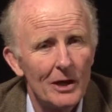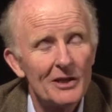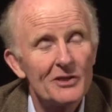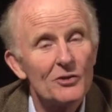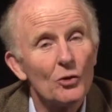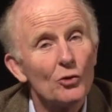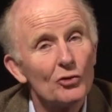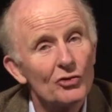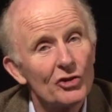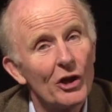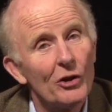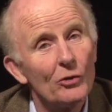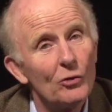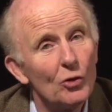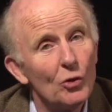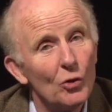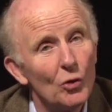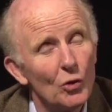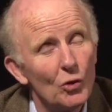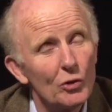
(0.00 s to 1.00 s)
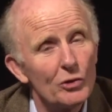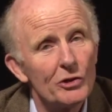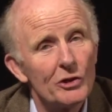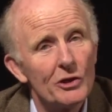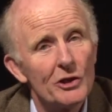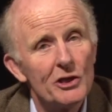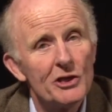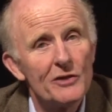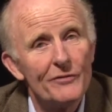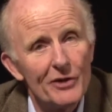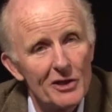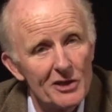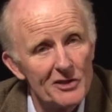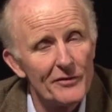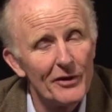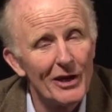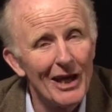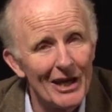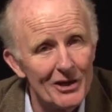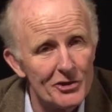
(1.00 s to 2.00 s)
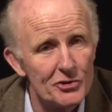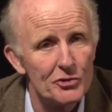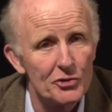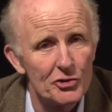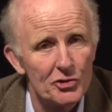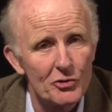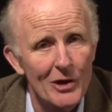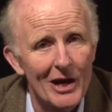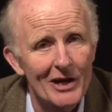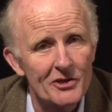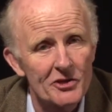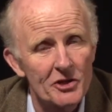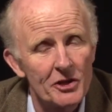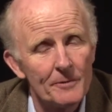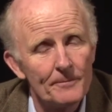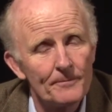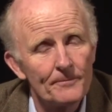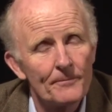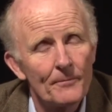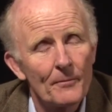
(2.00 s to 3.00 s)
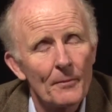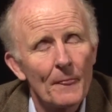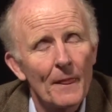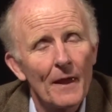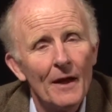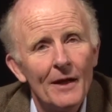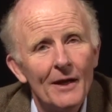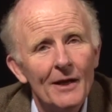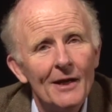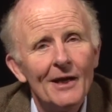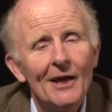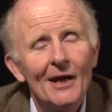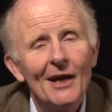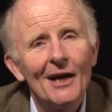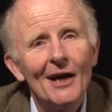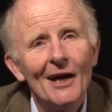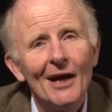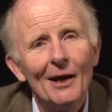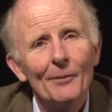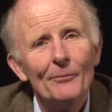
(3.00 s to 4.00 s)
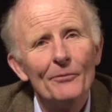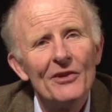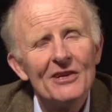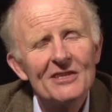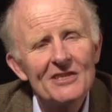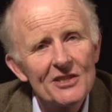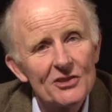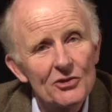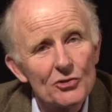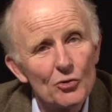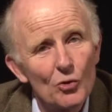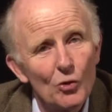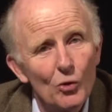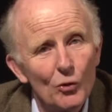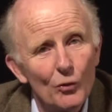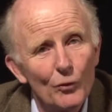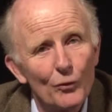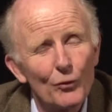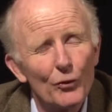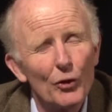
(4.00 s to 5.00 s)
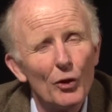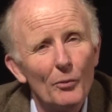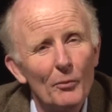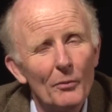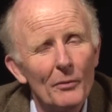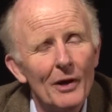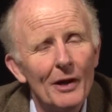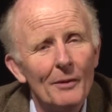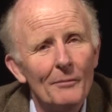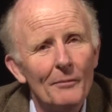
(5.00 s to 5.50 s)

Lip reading: It's also called diversification strategy. This is drawn from